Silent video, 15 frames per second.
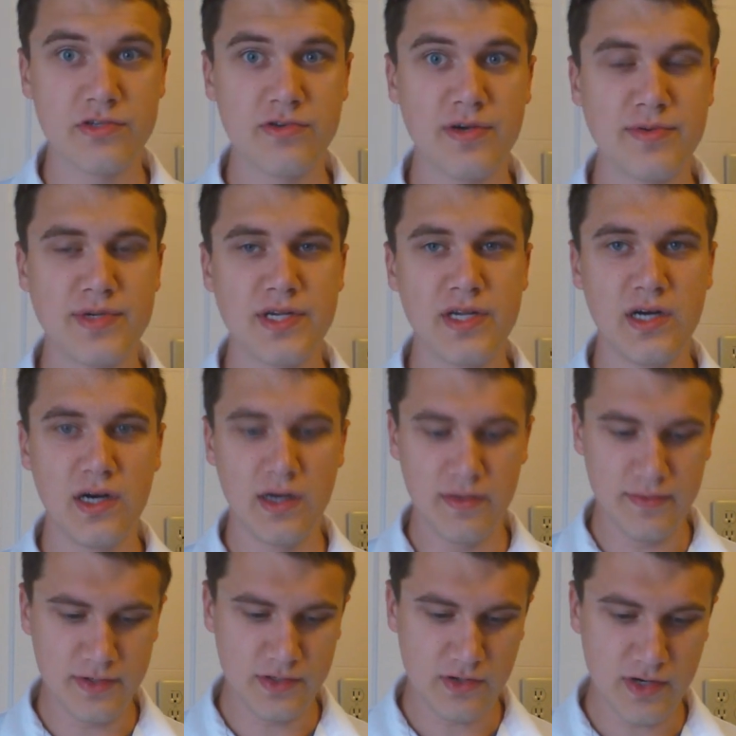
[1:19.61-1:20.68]
description
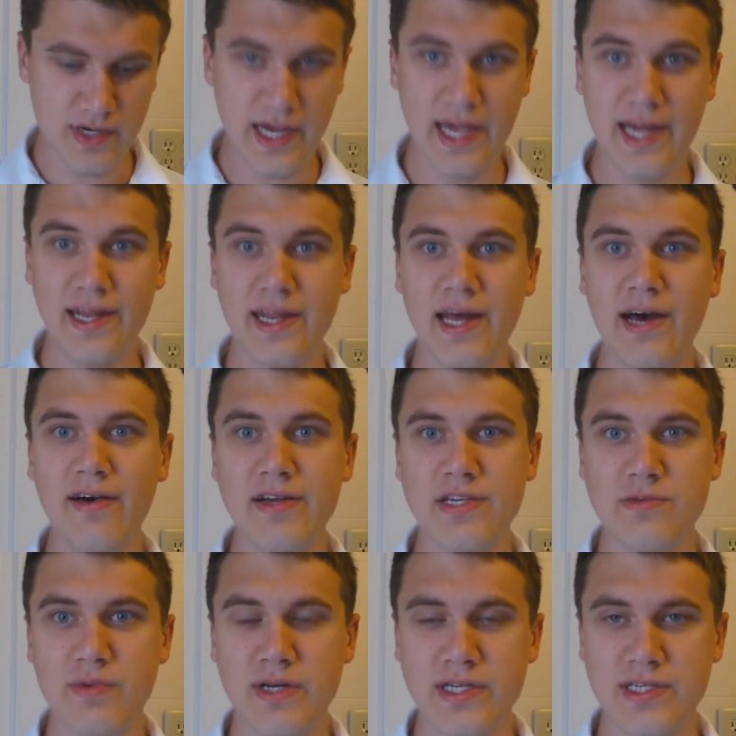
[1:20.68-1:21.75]
of the story, and now I
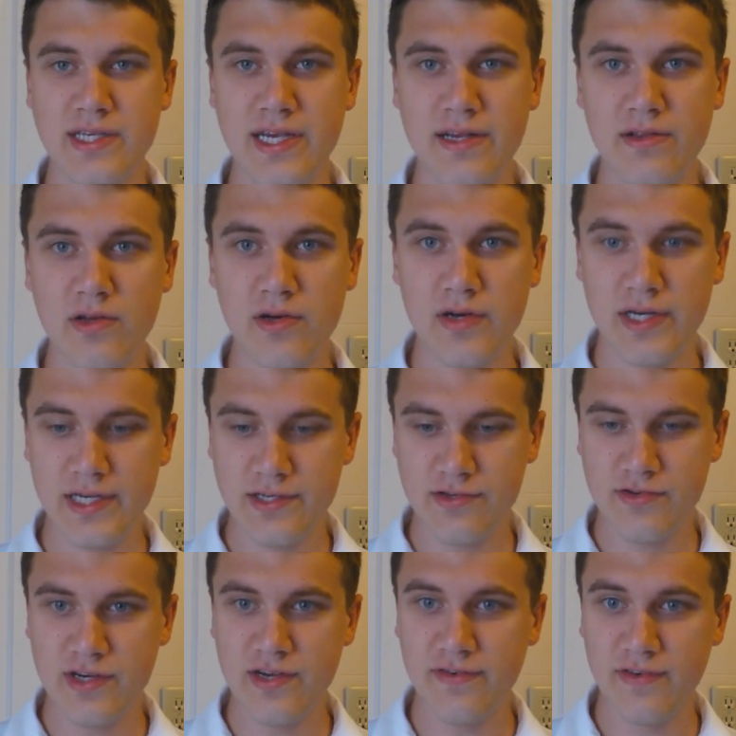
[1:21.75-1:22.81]
just want to say a little
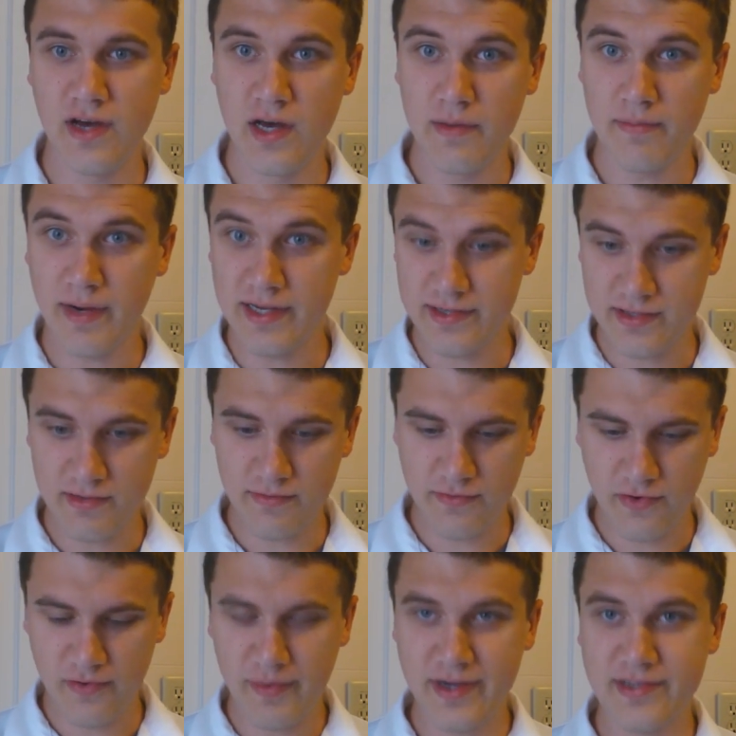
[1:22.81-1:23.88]
history of
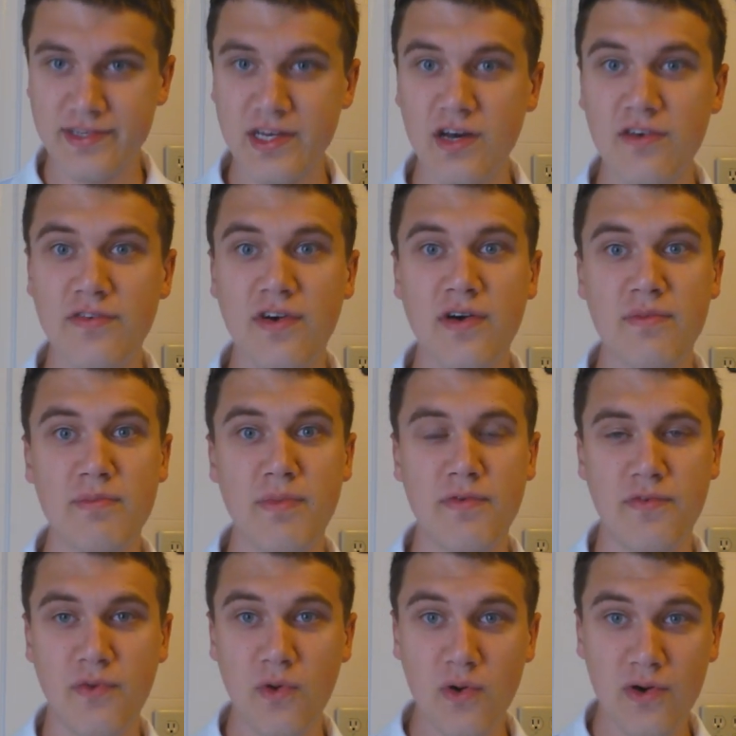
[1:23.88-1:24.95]
myself
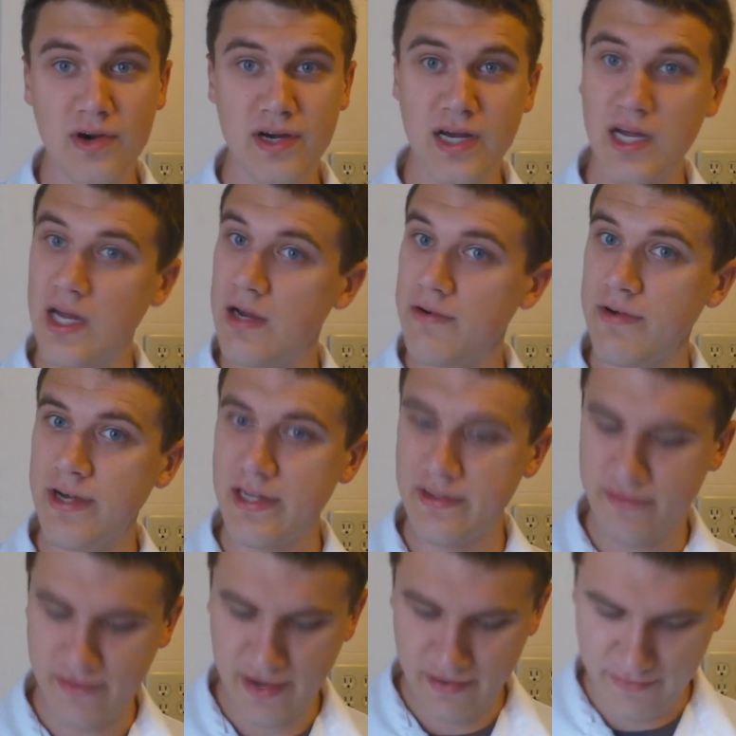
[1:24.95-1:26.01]
before reading
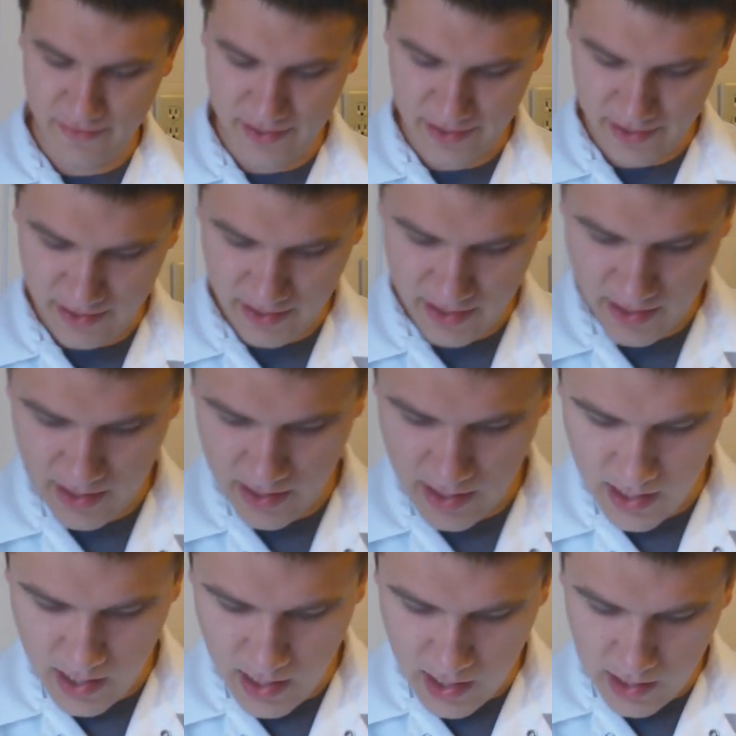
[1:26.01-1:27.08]
this fanfic.
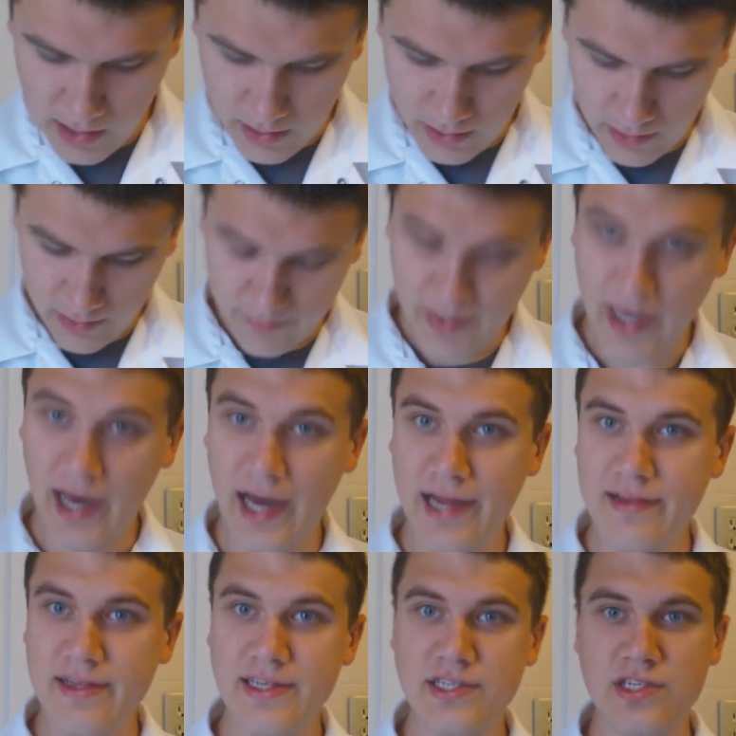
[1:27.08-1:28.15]
I